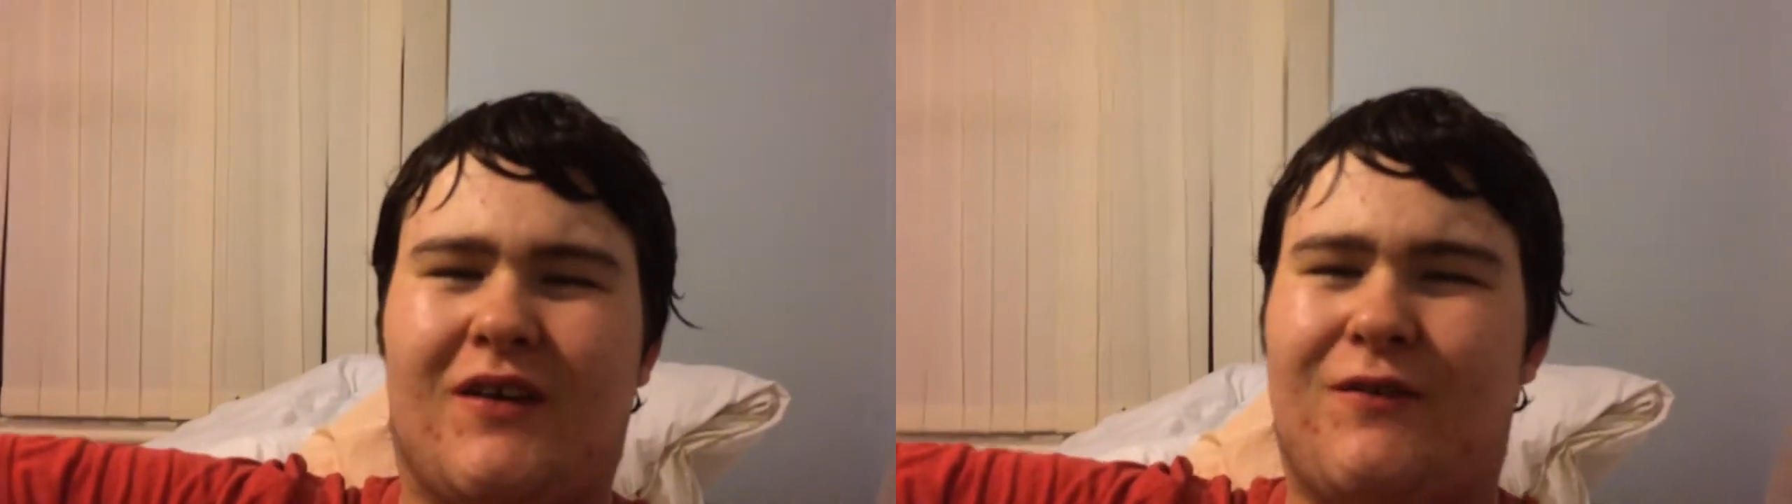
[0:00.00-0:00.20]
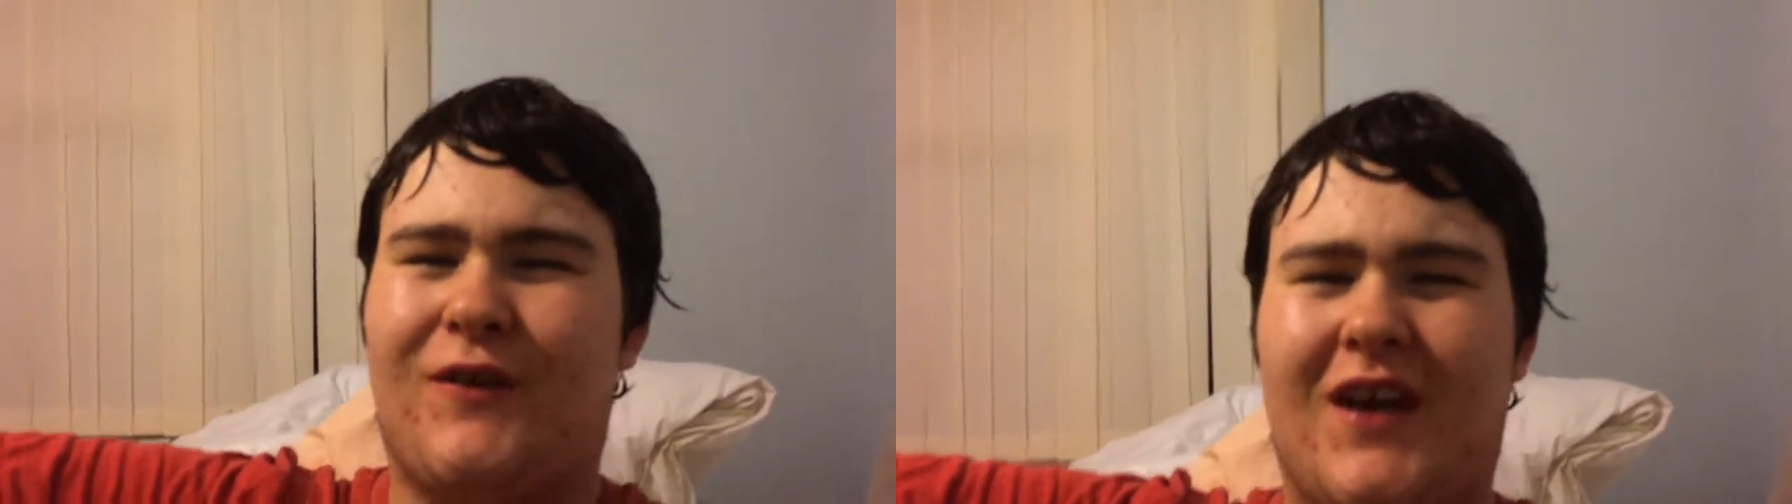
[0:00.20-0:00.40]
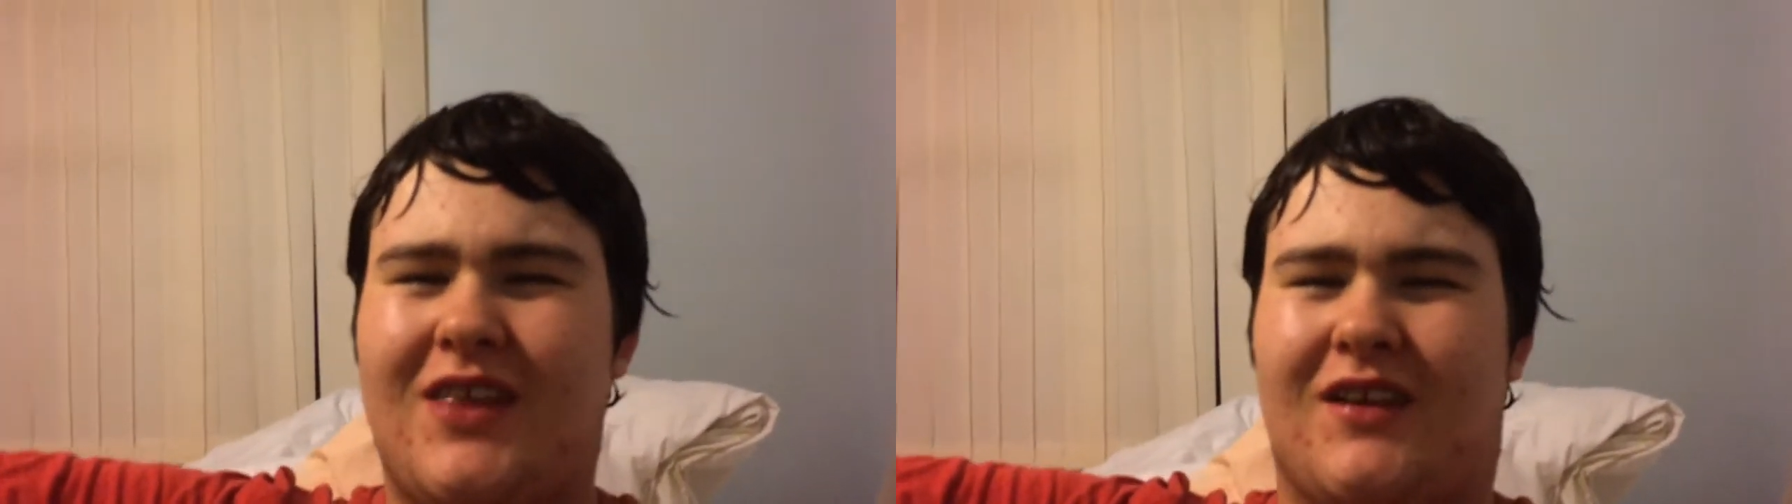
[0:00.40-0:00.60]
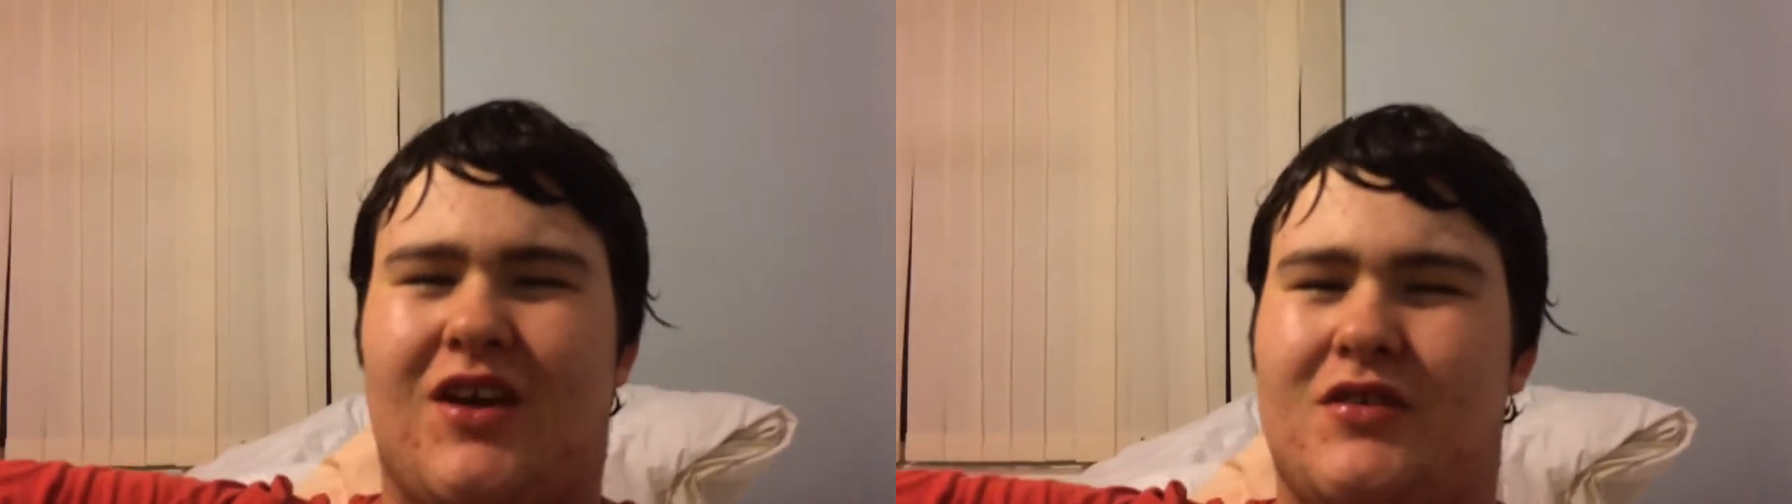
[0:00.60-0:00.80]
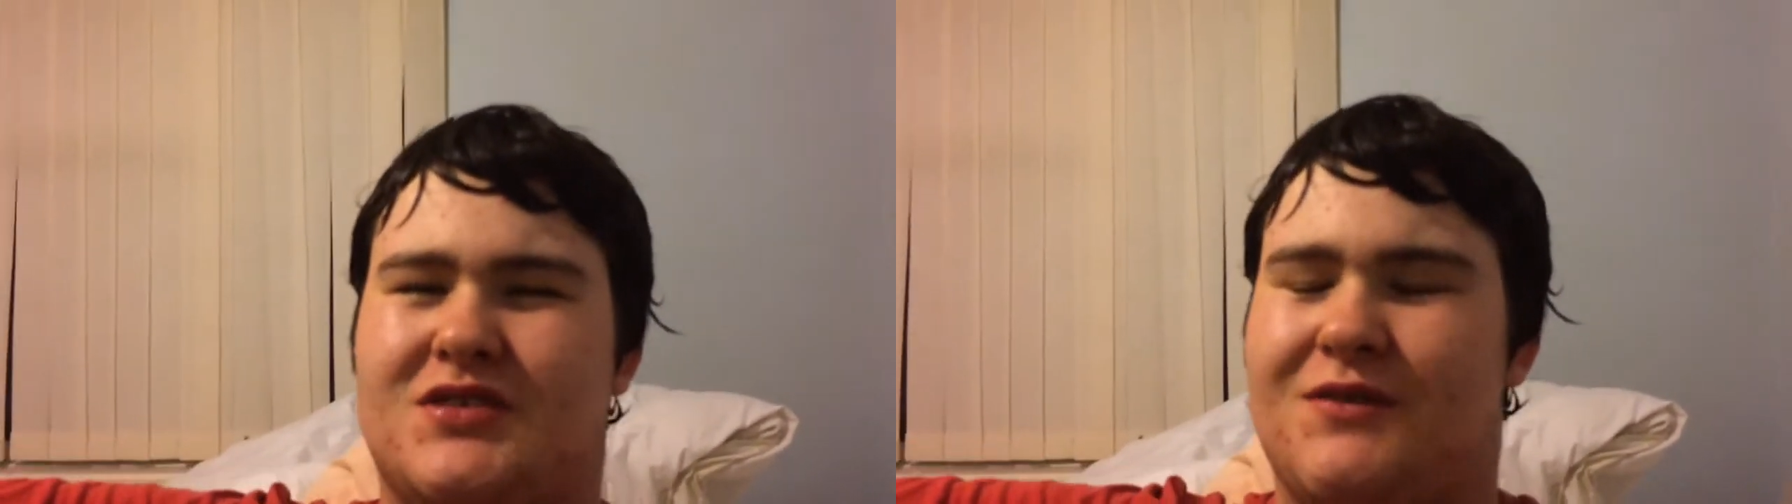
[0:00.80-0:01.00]
Forget the
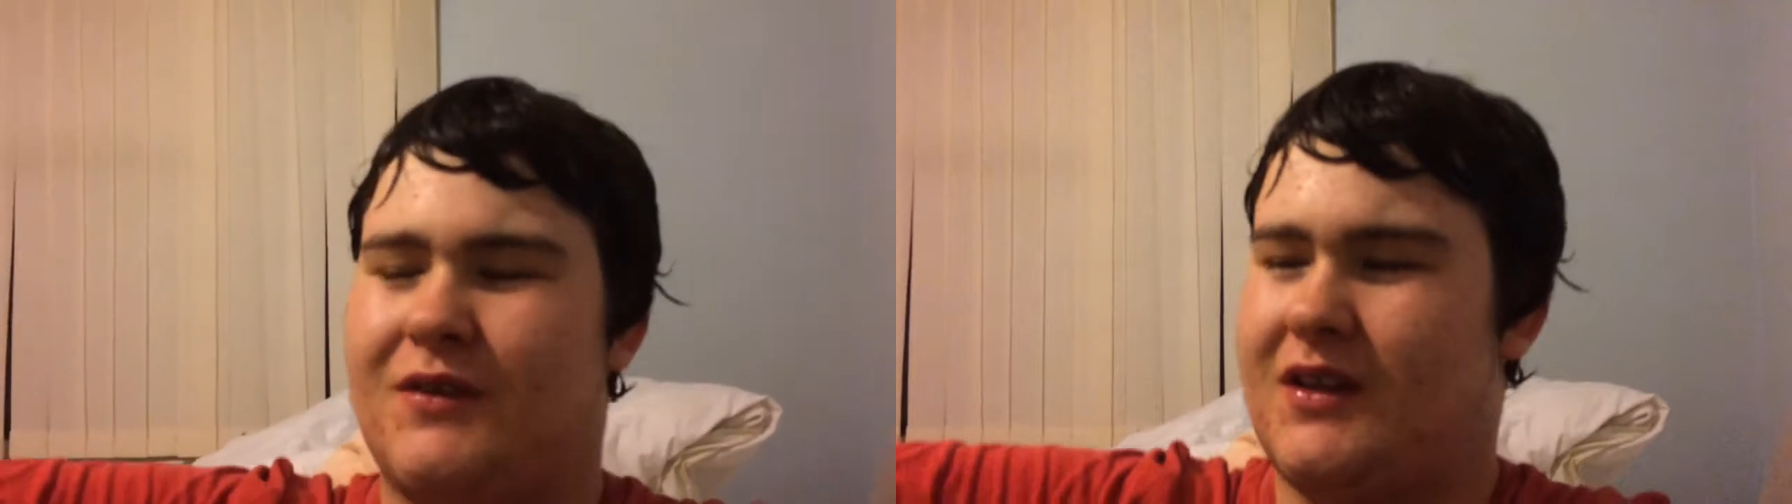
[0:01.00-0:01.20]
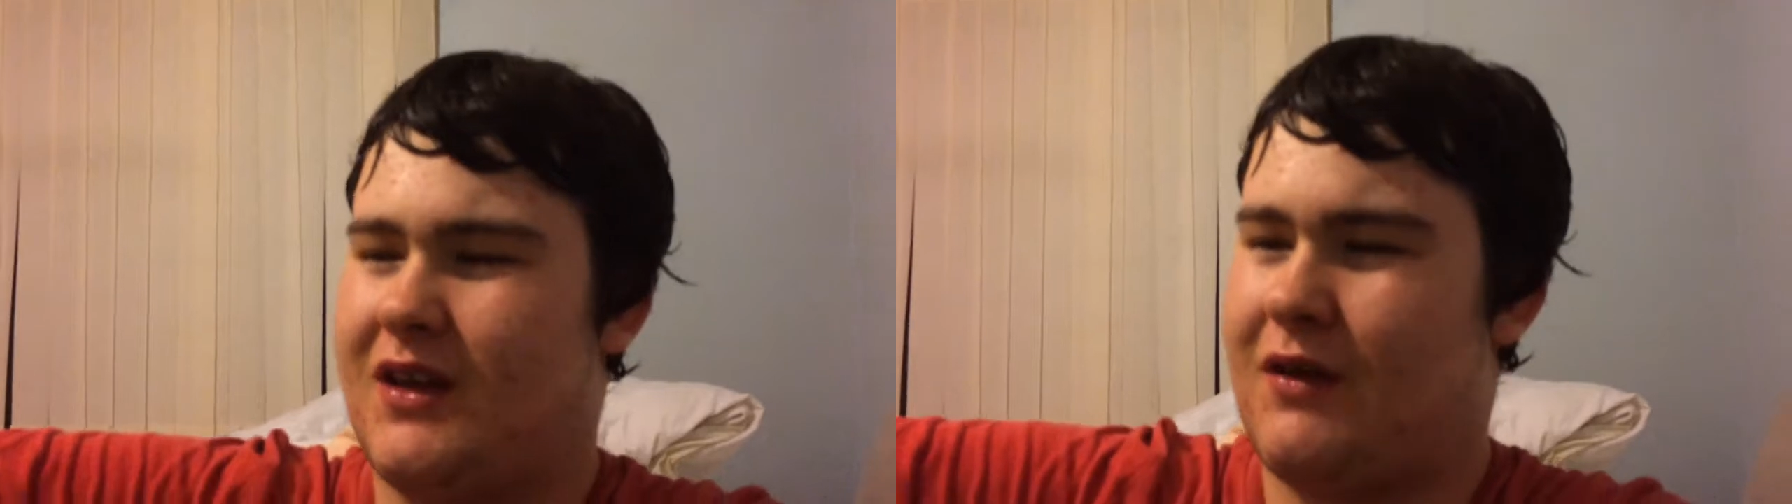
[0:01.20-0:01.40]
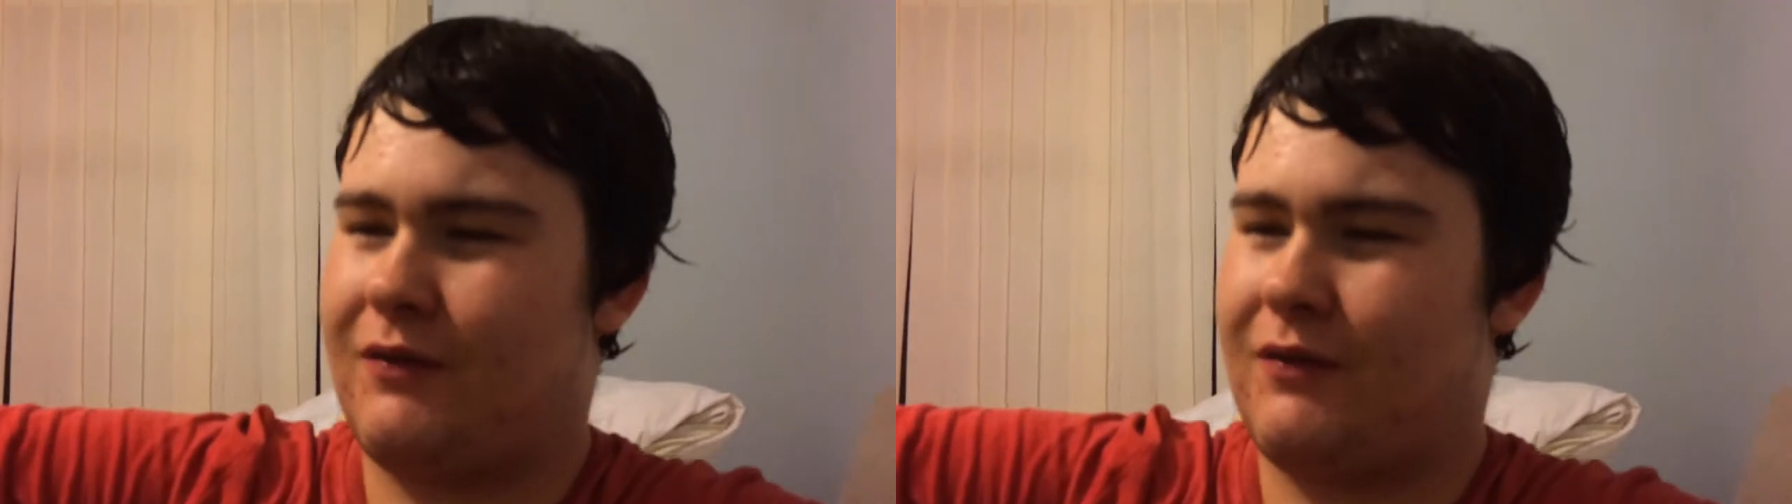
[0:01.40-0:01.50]
ghost video.